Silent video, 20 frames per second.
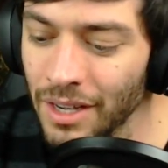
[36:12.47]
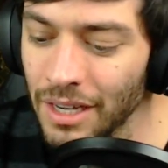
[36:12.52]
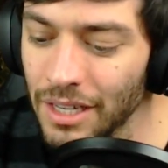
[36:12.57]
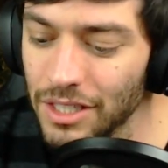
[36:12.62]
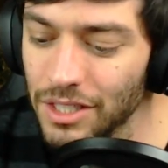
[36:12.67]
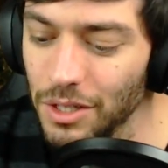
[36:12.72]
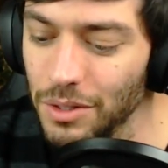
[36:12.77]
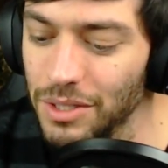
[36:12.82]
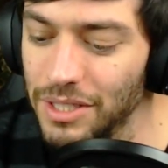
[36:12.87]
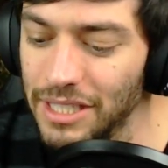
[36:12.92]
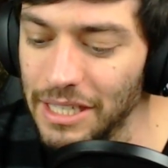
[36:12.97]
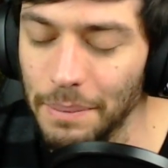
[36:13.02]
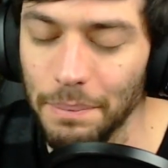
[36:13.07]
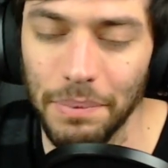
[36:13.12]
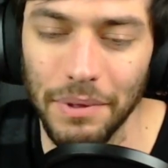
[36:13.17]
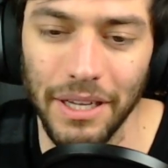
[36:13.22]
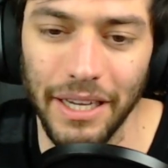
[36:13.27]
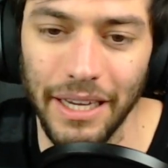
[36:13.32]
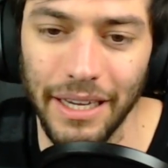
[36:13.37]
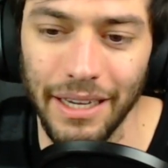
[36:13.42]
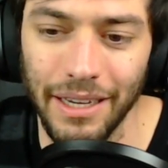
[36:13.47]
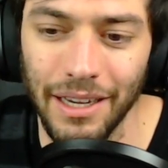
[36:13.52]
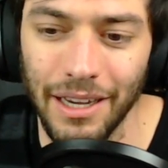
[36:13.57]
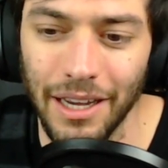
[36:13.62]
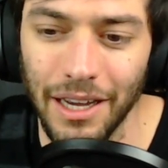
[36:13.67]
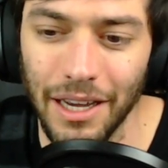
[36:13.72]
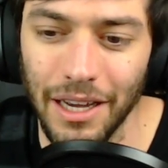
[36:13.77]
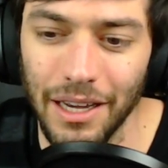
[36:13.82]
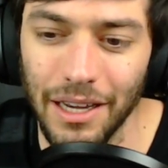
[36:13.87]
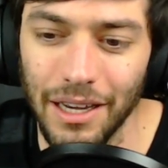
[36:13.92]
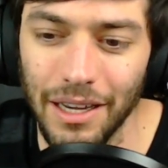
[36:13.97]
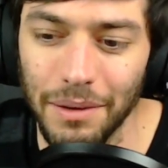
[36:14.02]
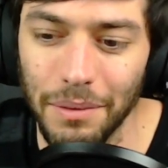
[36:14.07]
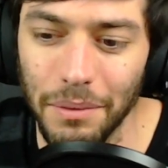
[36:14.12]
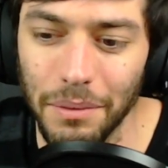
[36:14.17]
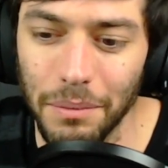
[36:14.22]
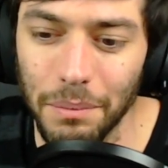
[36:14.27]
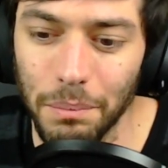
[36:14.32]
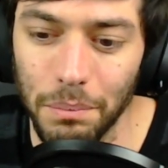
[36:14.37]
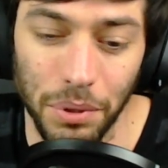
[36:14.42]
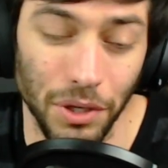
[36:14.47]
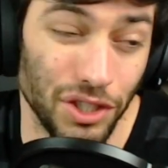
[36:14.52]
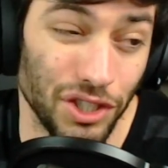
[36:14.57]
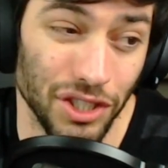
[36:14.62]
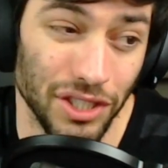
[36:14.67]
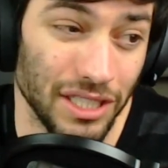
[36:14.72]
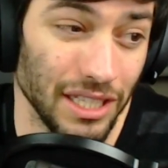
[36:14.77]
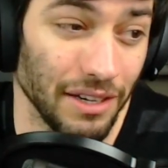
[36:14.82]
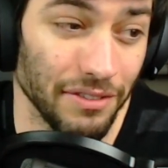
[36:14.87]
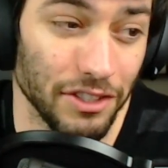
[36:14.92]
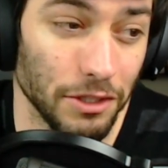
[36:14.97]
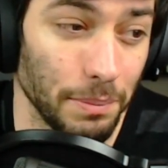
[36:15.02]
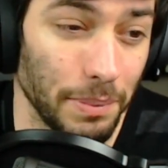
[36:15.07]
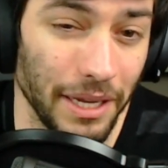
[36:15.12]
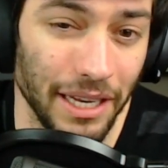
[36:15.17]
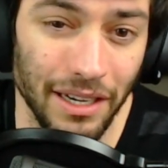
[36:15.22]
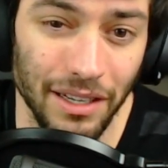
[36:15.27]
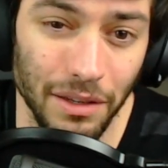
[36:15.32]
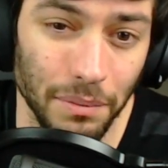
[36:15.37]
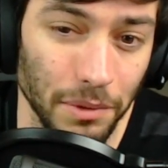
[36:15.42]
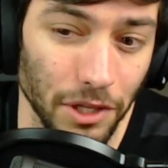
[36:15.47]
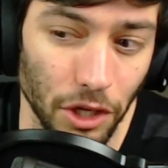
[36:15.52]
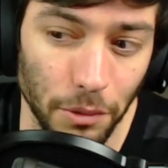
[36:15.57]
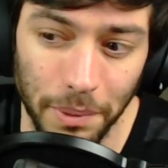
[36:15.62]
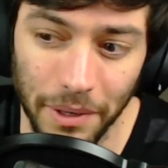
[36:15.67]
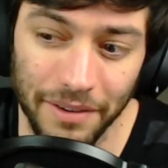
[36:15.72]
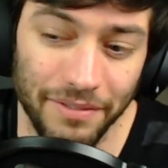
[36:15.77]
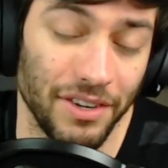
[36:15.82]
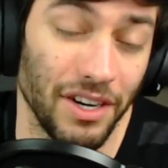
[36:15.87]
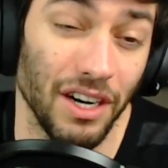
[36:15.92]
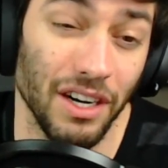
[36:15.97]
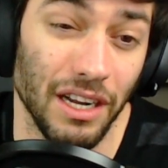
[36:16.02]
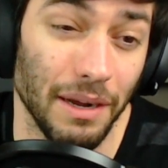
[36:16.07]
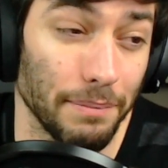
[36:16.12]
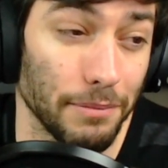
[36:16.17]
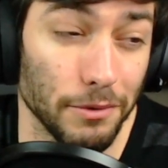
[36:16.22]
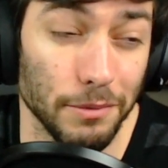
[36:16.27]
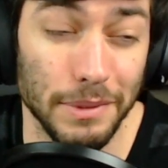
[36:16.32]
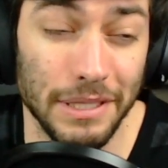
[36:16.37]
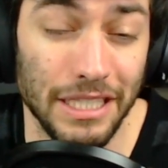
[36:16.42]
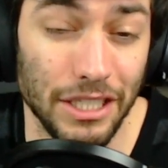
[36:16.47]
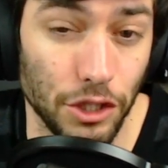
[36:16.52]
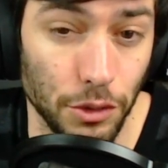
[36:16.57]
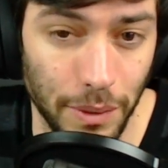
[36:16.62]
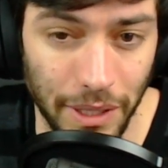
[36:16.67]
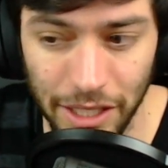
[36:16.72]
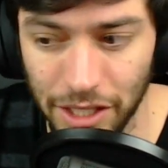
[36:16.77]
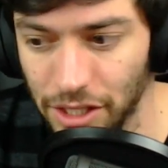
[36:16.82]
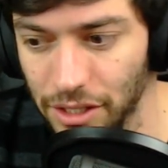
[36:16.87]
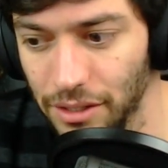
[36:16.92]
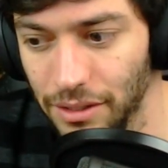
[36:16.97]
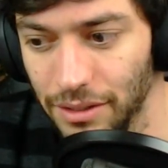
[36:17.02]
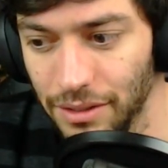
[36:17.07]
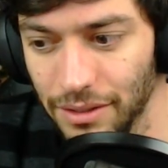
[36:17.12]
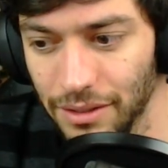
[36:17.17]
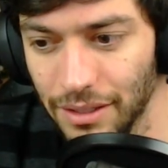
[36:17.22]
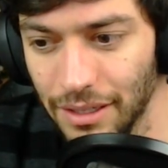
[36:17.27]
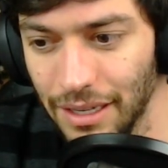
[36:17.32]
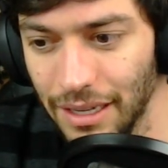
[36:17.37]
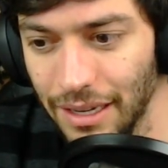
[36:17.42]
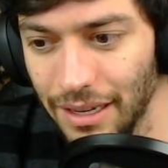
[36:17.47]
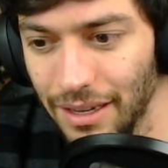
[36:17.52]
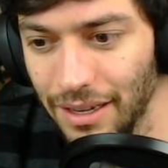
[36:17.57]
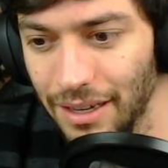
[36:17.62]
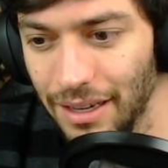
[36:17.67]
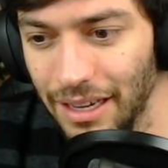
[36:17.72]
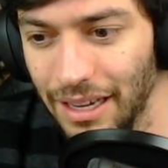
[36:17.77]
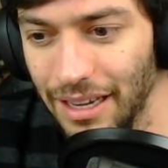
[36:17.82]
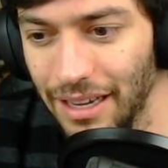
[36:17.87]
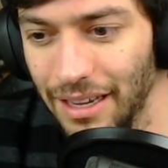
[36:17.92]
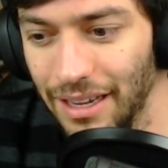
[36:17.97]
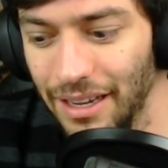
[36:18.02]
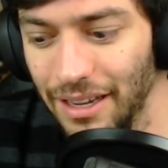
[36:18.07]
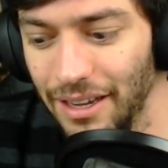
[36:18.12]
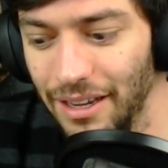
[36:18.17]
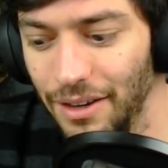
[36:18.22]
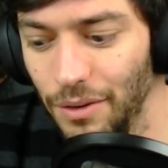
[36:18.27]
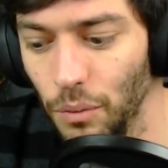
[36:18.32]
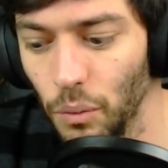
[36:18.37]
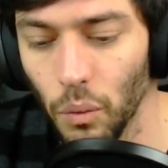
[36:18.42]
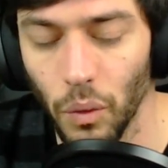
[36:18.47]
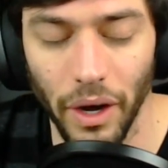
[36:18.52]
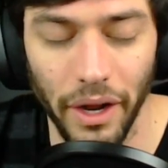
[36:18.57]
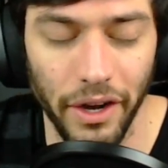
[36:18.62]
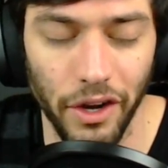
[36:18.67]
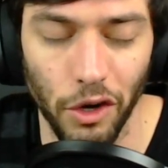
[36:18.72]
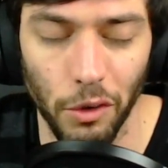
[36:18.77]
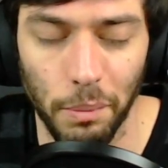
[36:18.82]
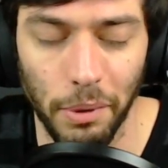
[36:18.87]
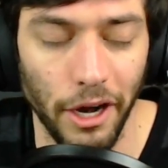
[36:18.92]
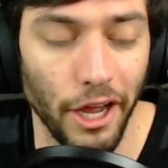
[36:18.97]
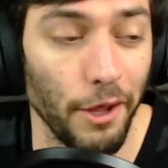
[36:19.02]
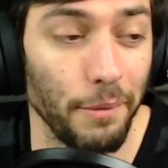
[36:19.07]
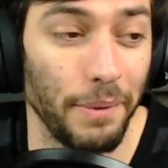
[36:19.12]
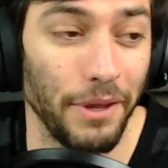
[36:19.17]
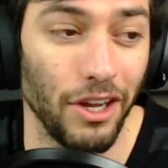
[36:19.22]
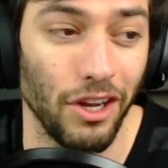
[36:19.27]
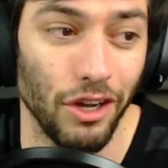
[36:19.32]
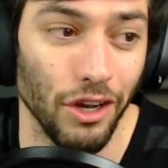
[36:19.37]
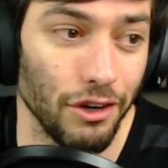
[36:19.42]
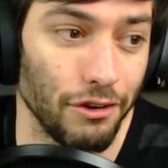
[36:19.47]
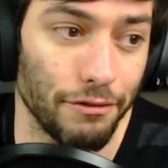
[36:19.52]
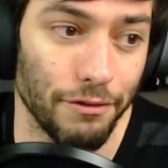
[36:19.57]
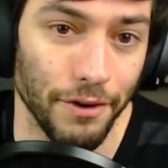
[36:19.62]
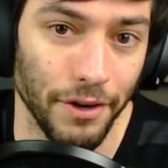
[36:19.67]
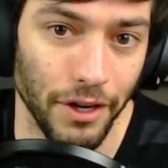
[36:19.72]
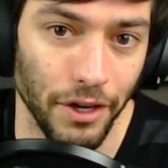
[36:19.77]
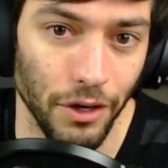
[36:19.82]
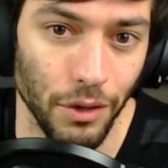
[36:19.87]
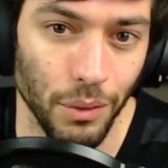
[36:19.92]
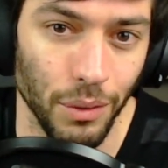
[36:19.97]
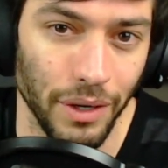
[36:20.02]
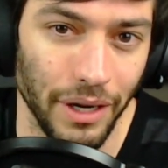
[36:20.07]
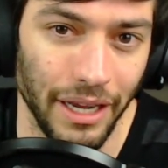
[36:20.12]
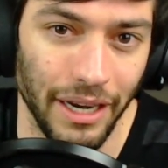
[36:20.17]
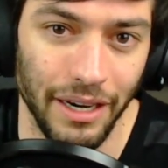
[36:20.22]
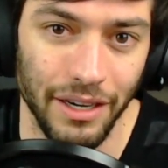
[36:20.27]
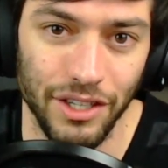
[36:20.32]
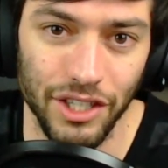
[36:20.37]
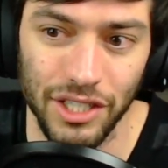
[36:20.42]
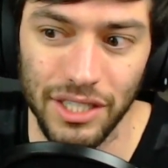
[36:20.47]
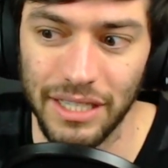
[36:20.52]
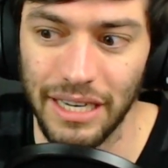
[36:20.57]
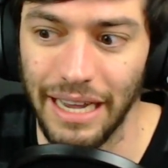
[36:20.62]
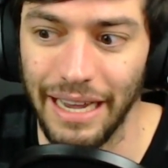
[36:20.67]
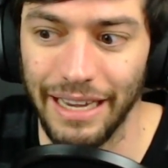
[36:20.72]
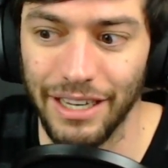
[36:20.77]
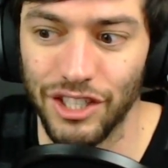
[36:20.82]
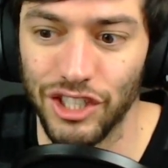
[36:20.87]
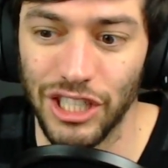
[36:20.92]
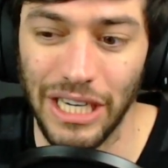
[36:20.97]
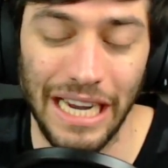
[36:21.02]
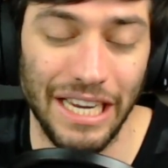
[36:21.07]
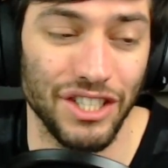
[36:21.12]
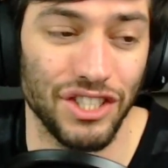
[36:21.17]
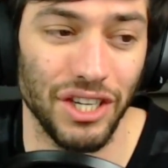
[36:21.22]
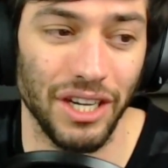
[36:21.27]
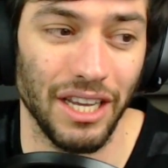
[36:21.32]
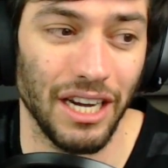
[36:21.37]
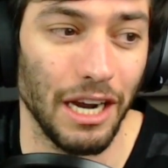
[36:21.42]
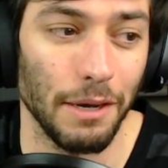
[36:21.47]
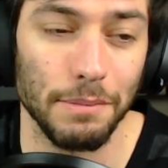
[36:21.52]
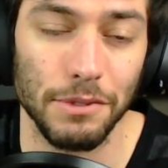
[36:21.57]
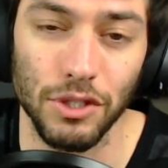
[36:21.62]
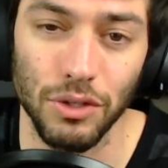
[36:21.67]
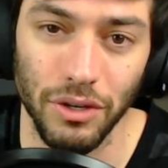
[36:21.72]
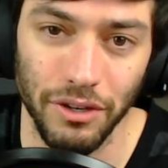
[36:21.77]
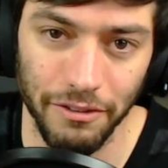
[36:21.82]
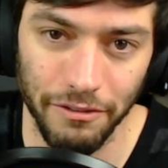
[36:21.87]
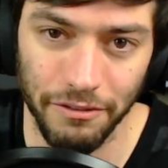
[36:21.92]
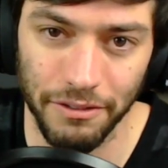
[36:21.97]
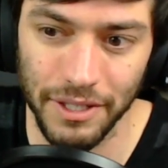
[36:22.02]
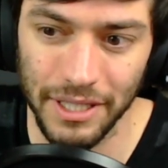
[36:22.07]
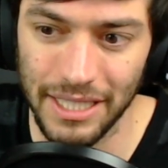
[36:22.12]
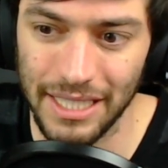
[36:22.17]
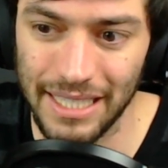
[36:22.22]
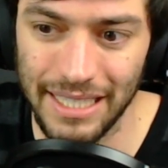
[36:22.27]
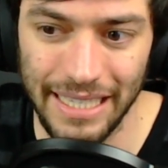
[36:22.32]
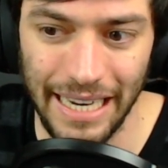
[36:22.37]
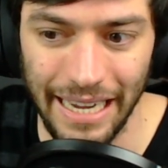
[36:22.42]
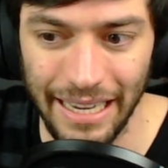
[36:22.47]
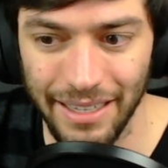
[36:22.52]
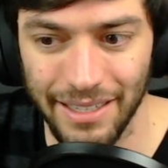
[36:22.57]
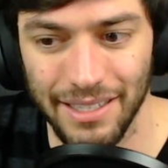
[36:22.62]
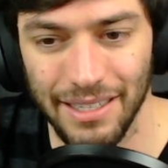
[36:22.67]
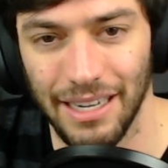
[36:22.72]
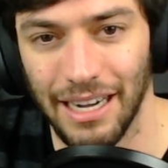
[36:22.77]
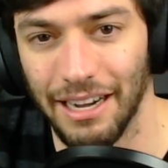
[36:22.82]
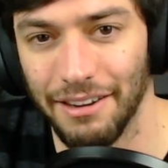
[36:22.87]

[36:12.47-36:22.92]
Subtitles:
So simply put yourself to be in a little bit of an uncomfortable situation. One, it'll probably be good for you in just a changing it up sort of state.